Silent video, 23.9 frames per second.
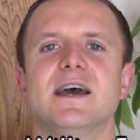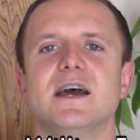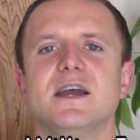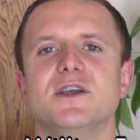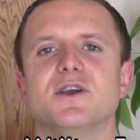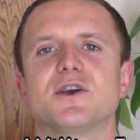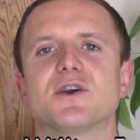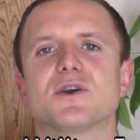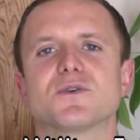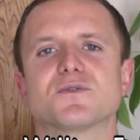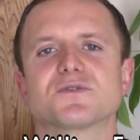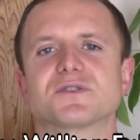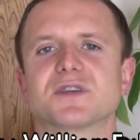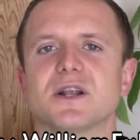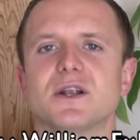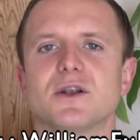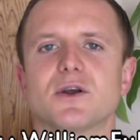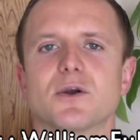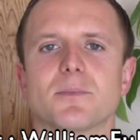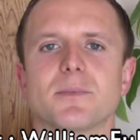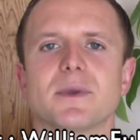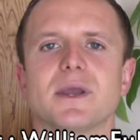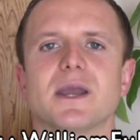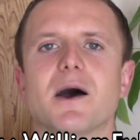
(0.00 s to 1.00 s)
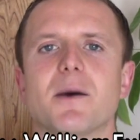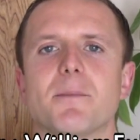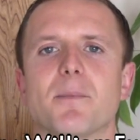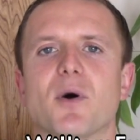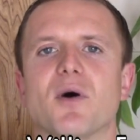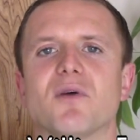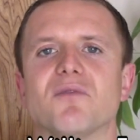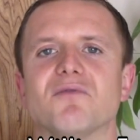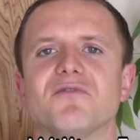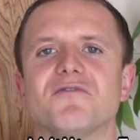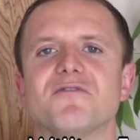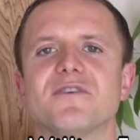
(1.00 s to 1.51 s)
You can also look me up
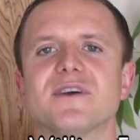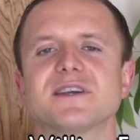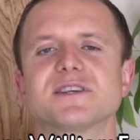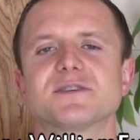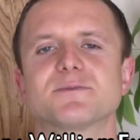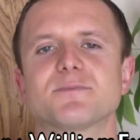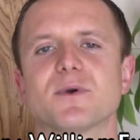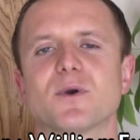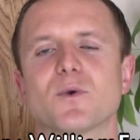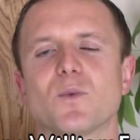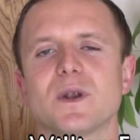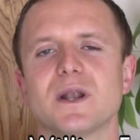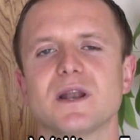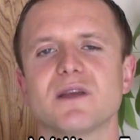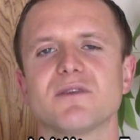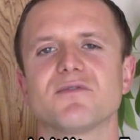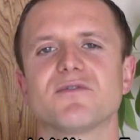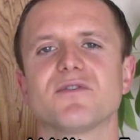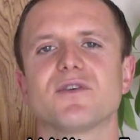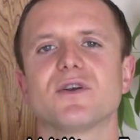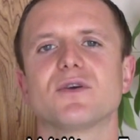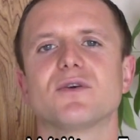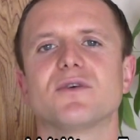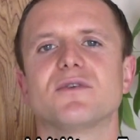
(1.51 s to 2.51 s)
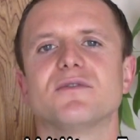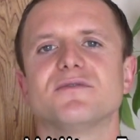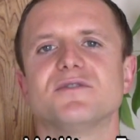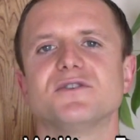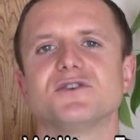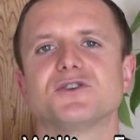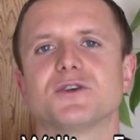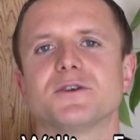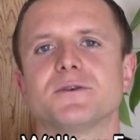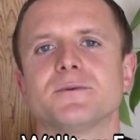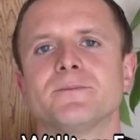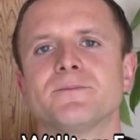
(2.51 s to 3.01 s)
on Facebook, William Fuller
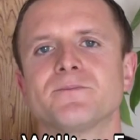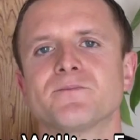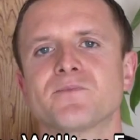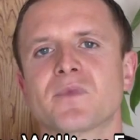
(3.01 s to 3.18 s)
Envision,